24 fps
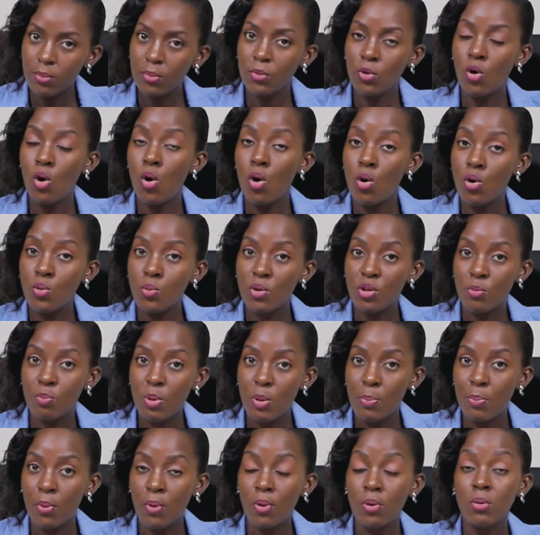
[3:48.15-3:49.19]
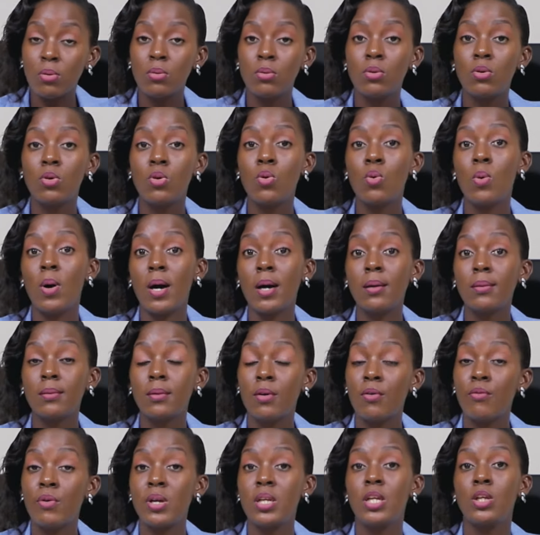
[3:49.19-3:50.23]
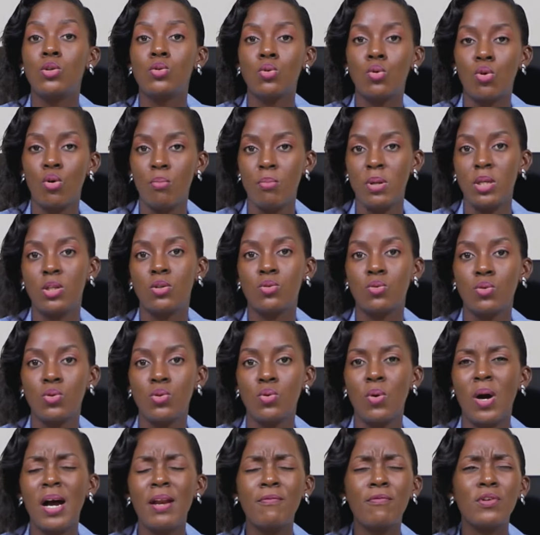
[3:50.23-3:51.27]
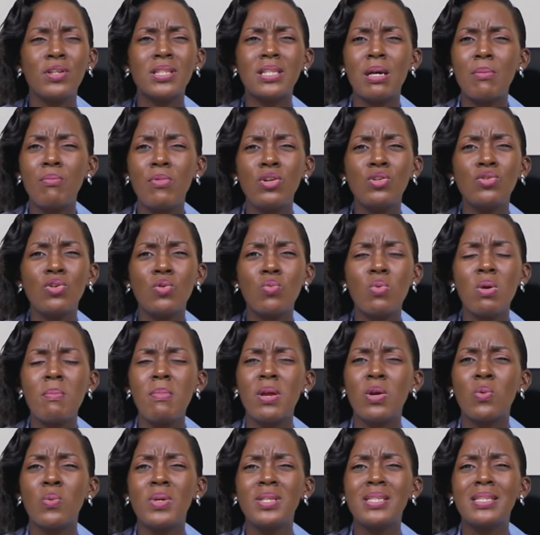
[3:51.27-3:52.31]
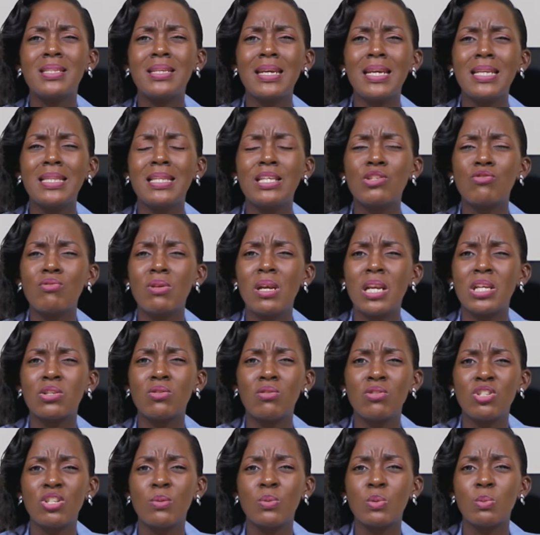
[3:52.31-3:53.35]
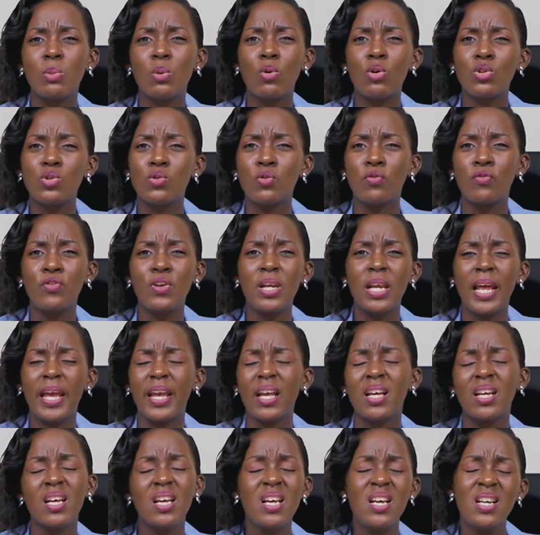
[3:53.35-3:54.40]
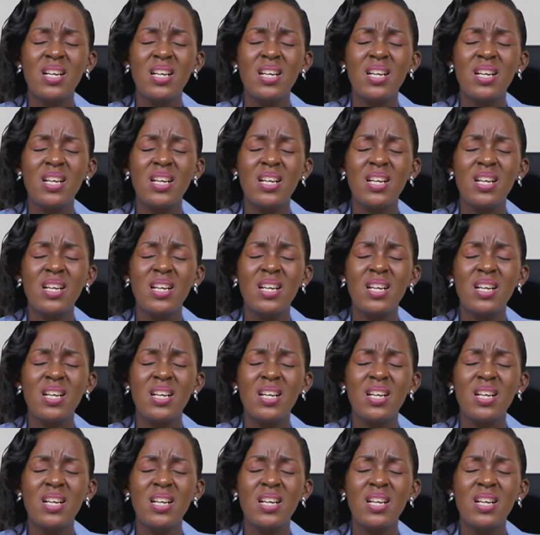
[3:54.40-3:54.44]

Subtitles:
go on with people who are ready to commit to you. And for some reason, women, we stay in these relationships because you feel like,